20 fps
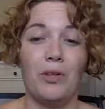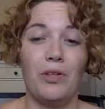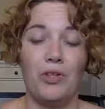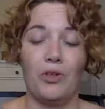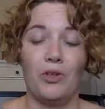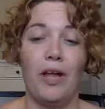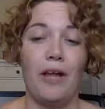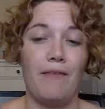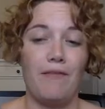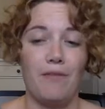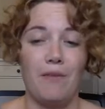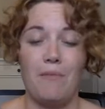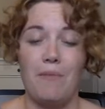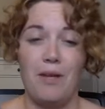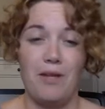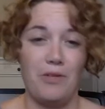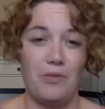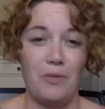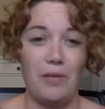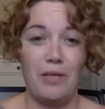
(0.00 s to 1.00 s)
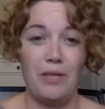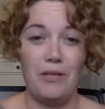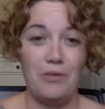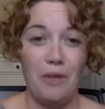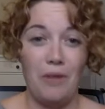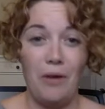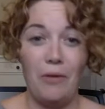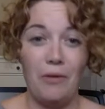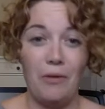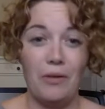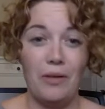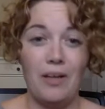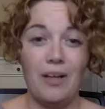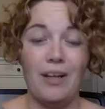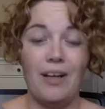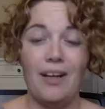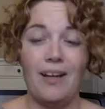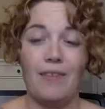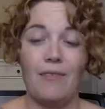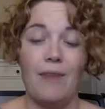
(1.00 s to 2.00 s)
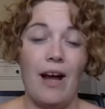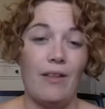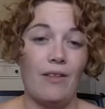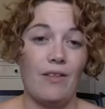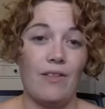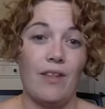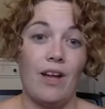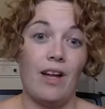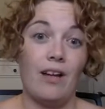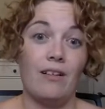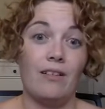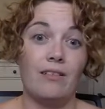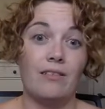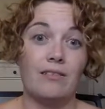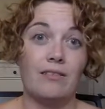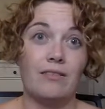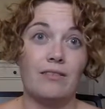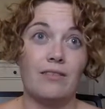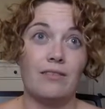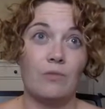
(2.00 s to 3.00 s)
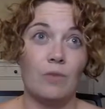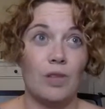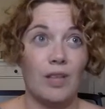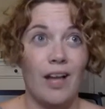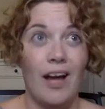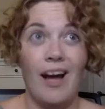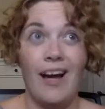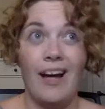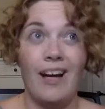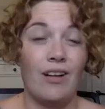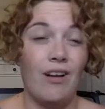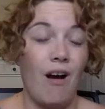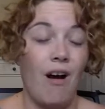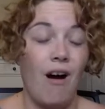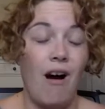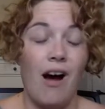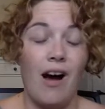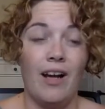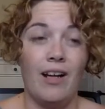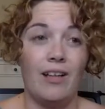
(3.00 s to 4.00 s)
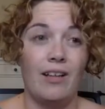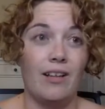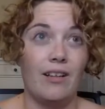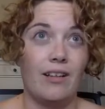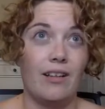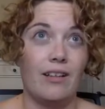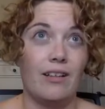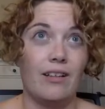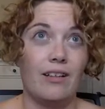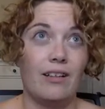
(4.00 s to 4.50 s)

in your life the best way you know, rather than relying on